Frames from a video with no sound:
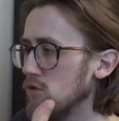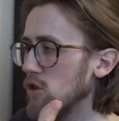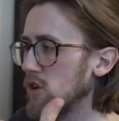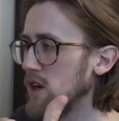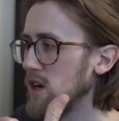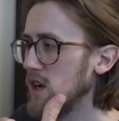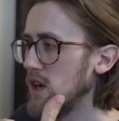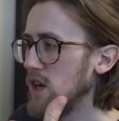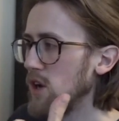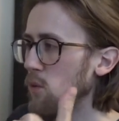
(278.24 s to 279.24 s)
Brooke.
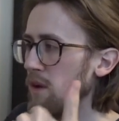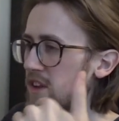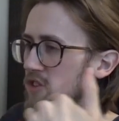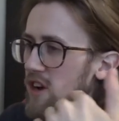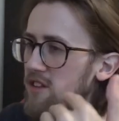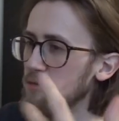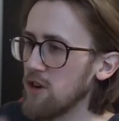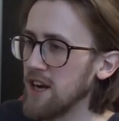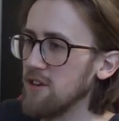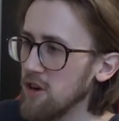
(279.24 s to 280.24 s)
When they tried to
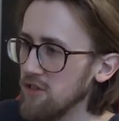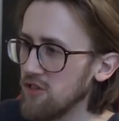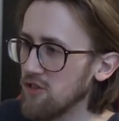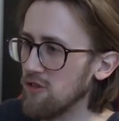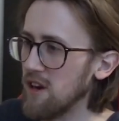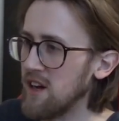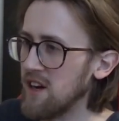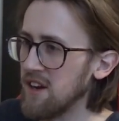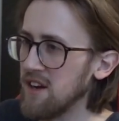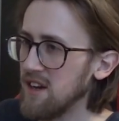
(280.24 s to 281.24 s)
bring in her own
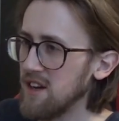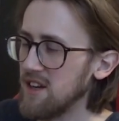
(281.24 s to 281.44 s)
storyline,